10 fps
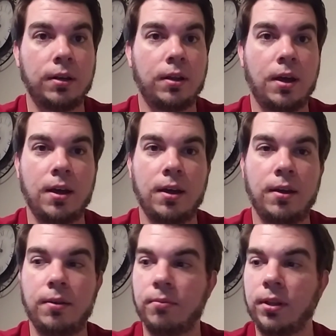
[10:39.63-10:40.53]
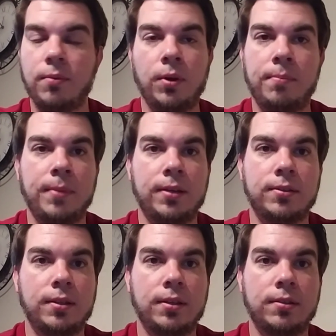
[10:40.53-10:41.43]
I really wouldn't mix
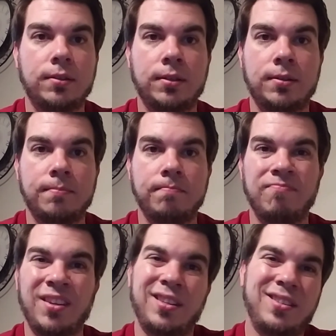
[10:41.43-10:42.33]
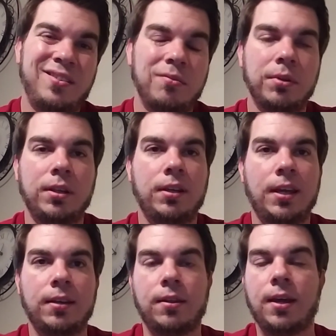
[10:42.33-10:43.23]
this unless you're really
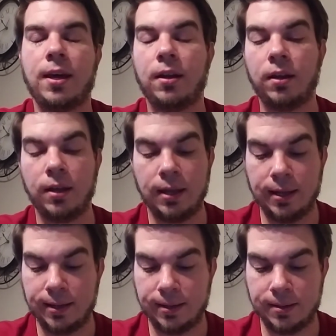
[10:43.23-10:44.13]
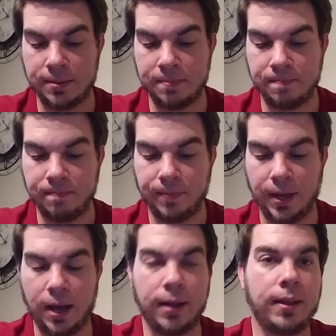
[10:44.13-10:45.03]
into that.
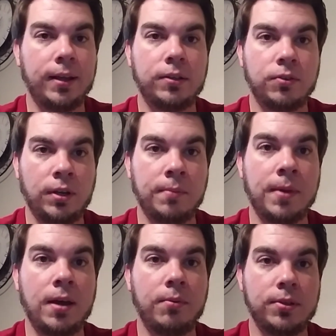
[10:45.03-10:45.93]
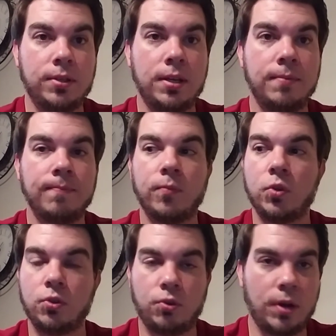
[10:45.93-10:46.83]
I like to drink my whiskey
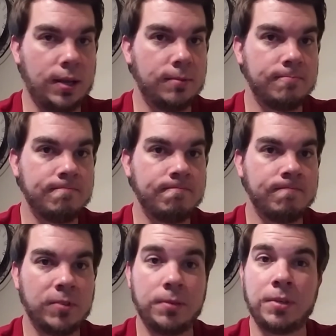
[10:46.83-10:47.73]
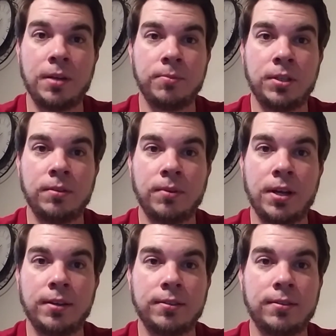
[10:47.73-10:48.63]
straight, sometimes on the
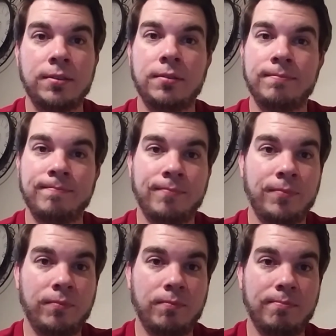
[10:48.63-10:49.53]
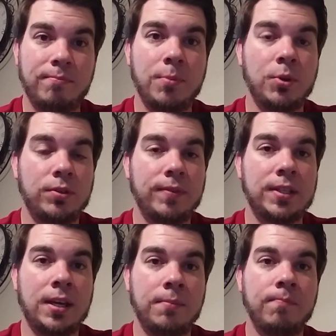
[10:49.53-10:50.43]
rocks, but most of the
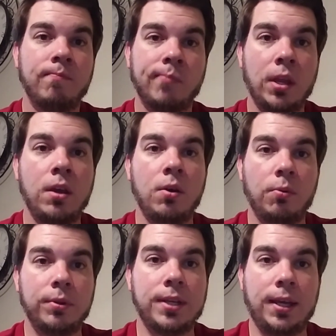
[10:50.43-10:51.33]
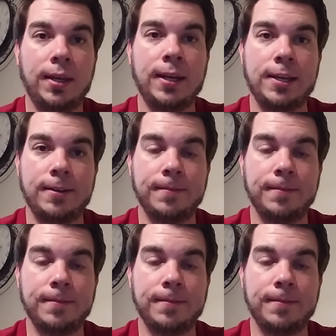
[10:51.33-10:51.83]
time we'll take it neat.